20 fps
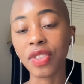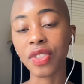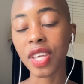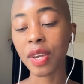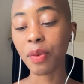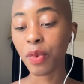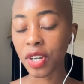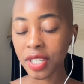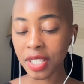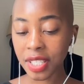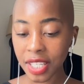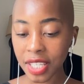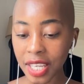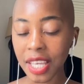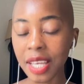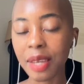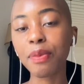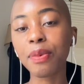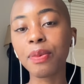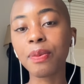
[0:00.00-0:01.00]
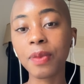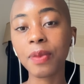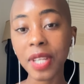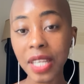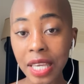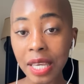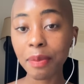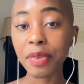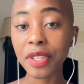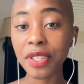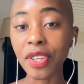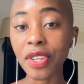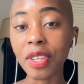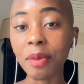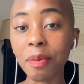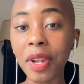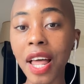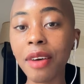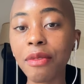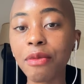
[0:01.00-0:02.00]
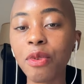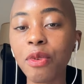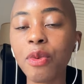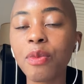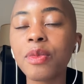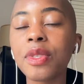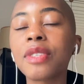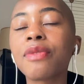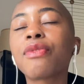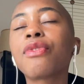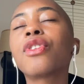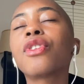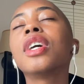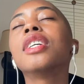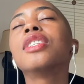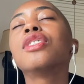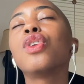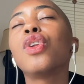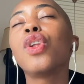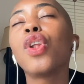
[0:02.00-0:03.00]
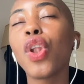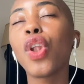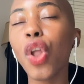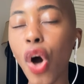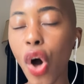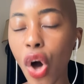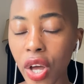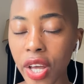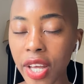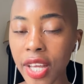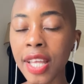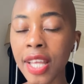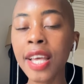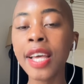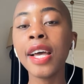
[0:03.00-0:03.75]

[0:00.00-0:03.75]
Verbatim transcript: They want us to keep keep us on the platforms for as long